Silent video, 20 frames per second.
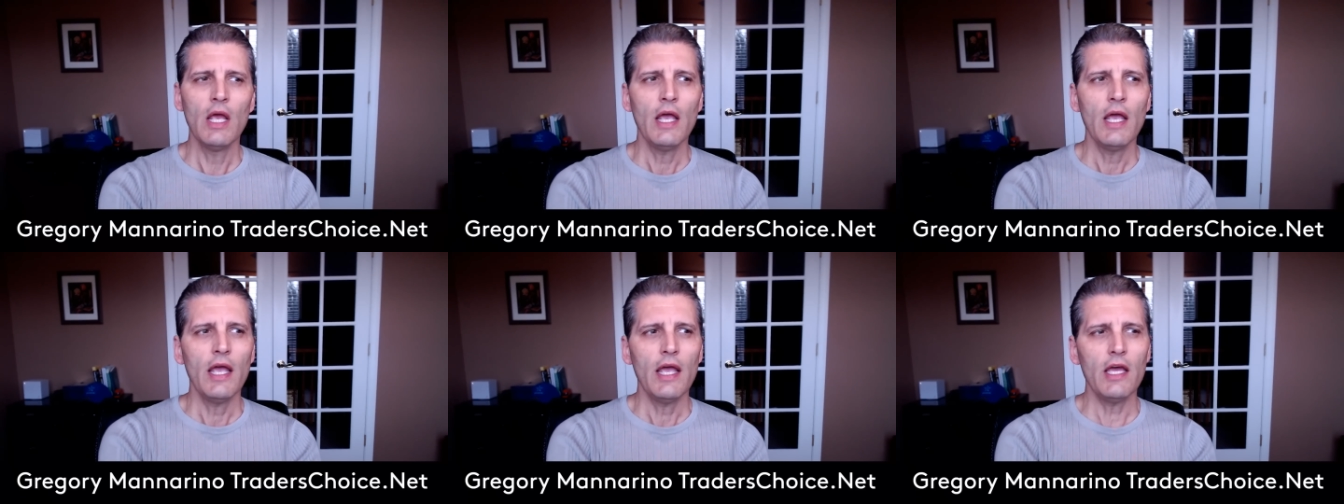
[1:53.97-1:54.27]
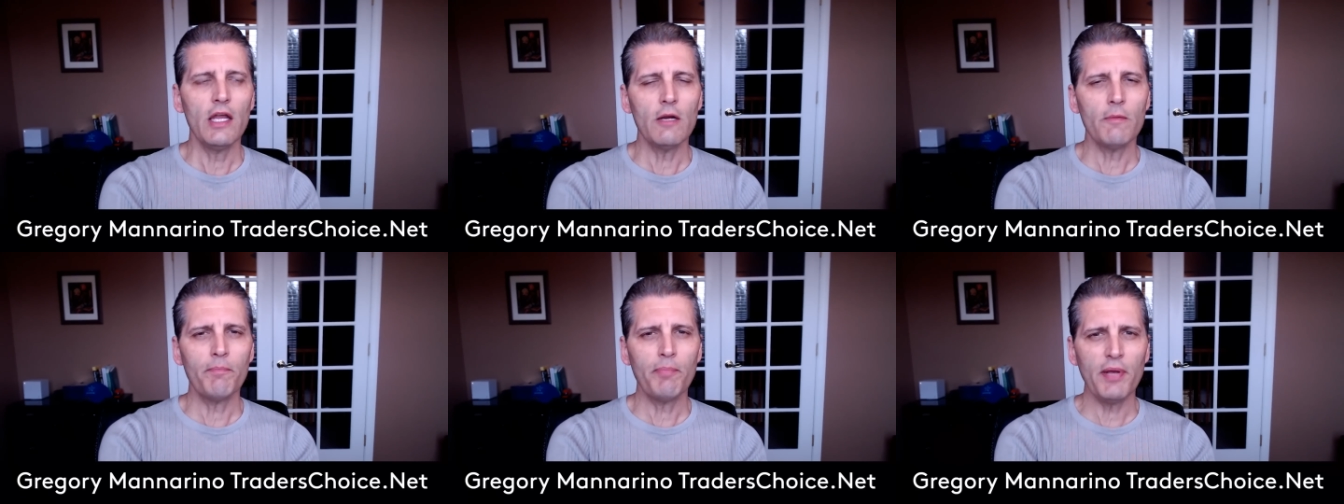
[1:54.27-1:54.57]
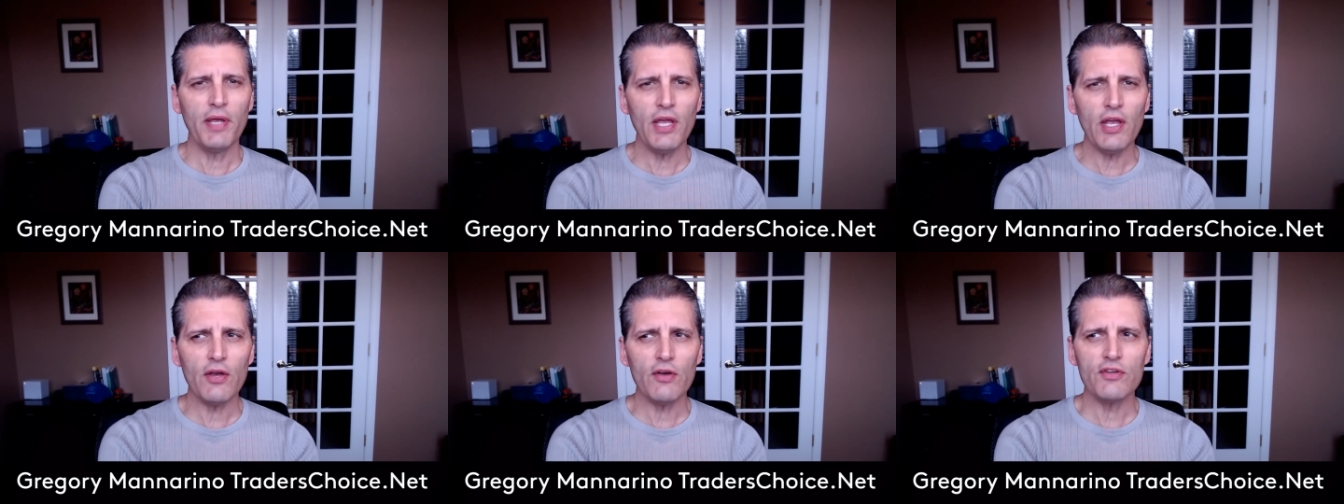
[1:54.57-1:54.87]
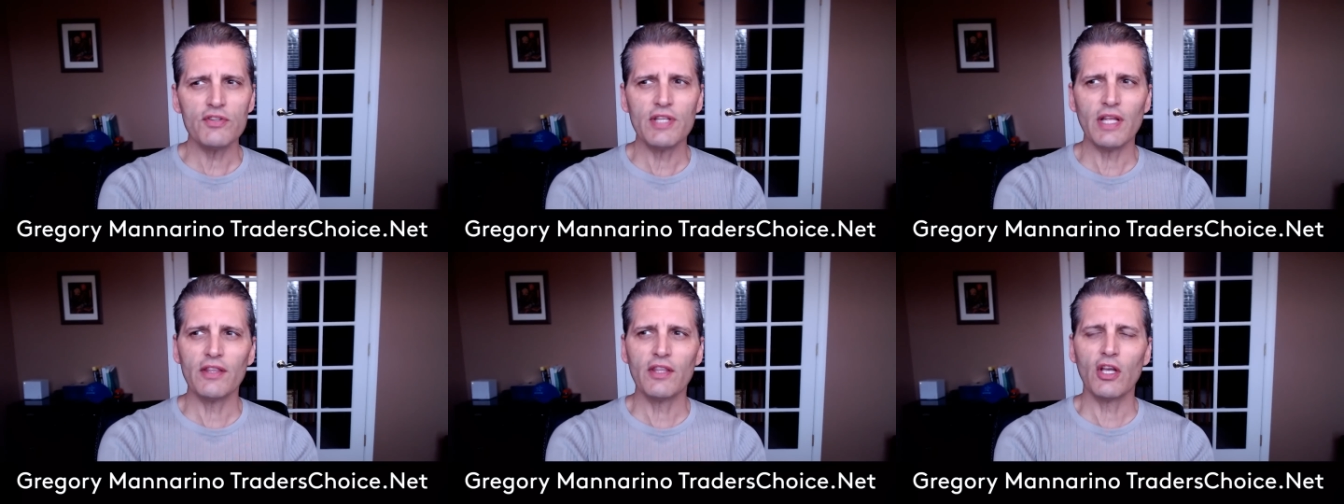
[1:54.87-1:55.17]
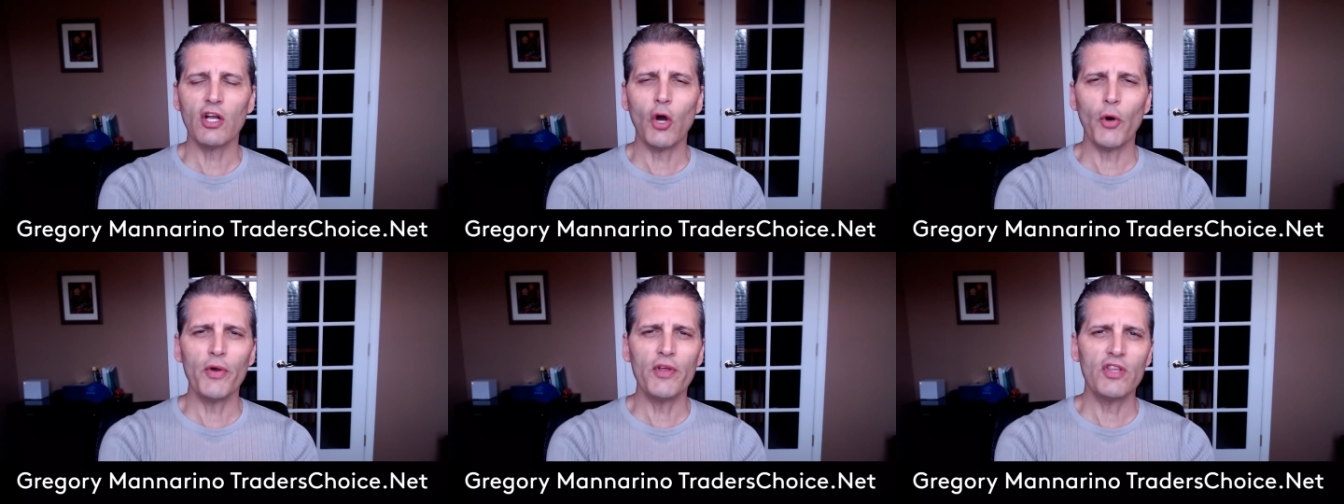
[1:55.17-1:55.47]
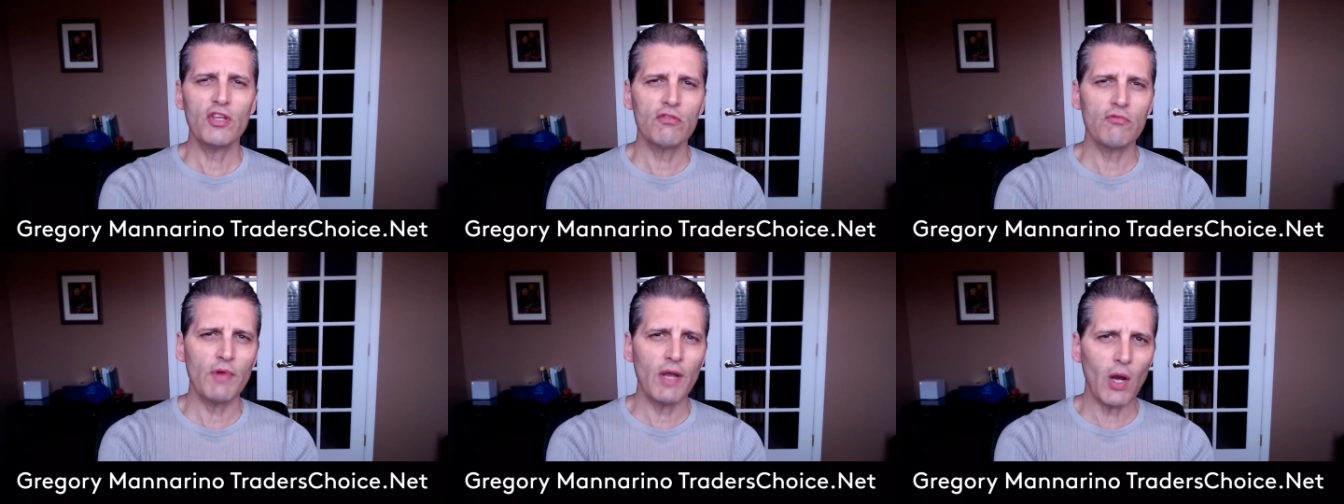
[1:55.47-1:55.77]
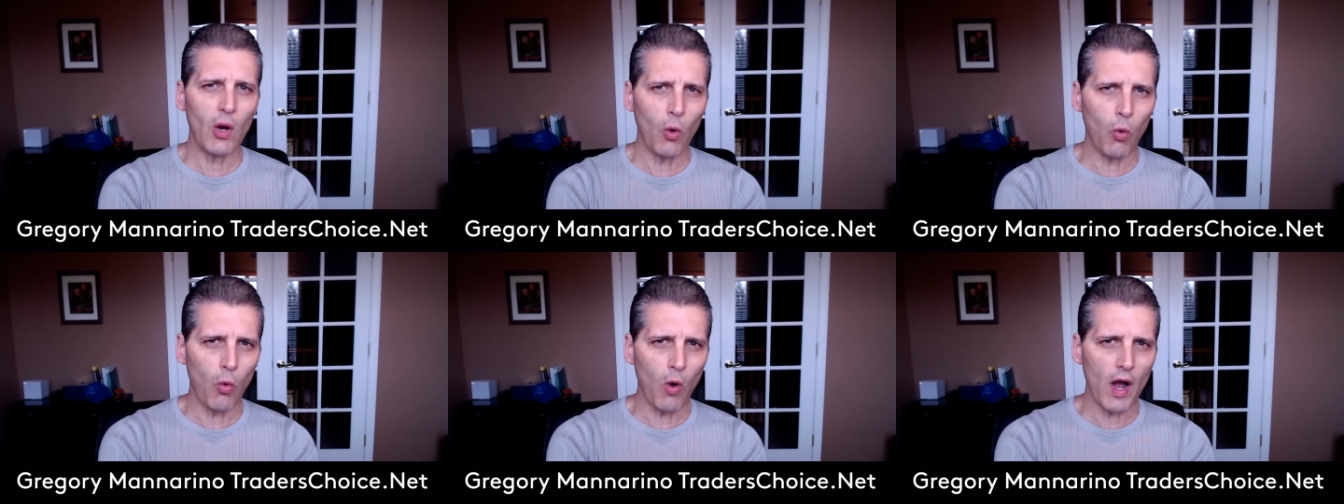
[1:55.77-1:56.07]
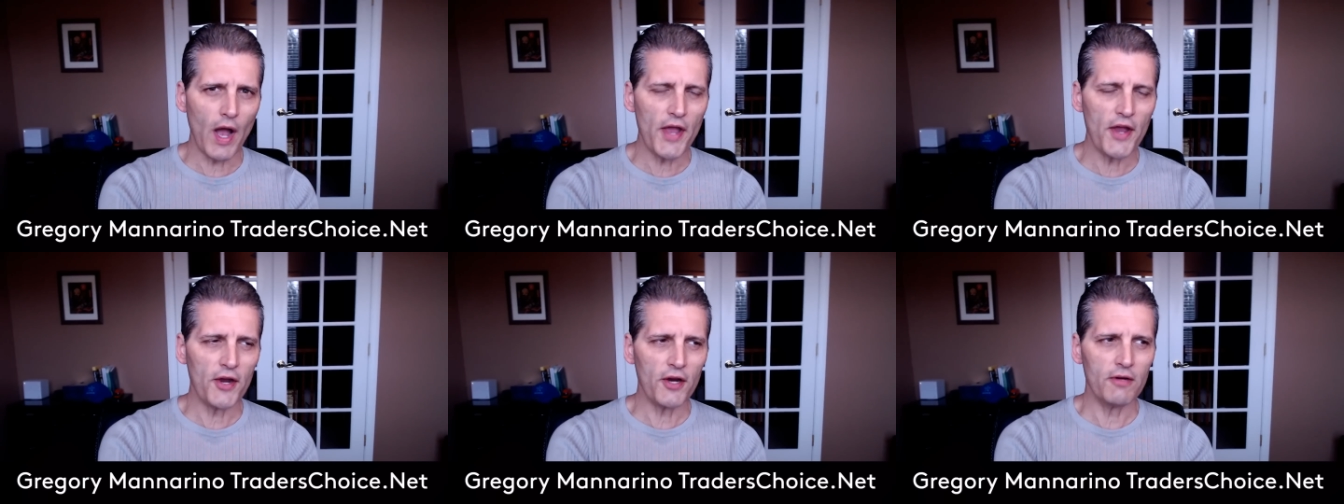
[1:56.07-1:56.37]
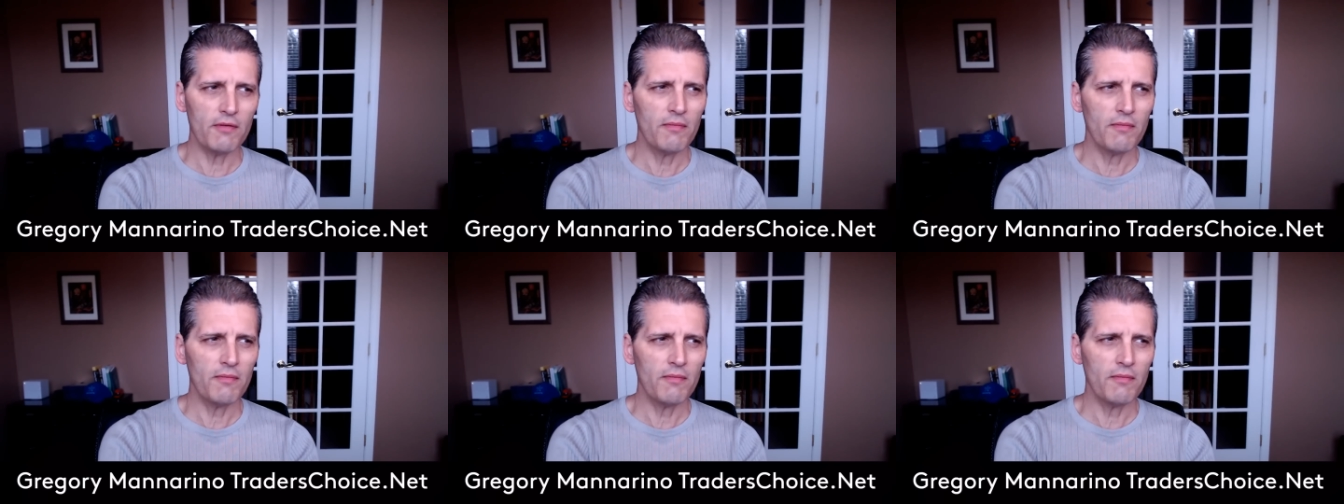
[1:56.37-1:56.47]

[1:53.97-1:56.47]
It appears that they're going to require